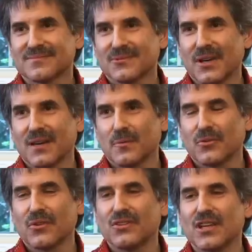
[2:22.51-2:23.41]
Right,
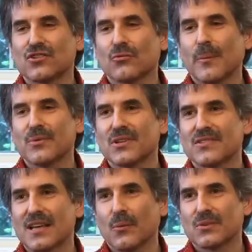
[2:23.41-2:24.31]
so the teacher
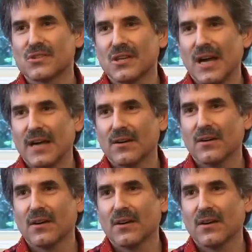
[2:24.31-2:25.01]
represents that which is higher.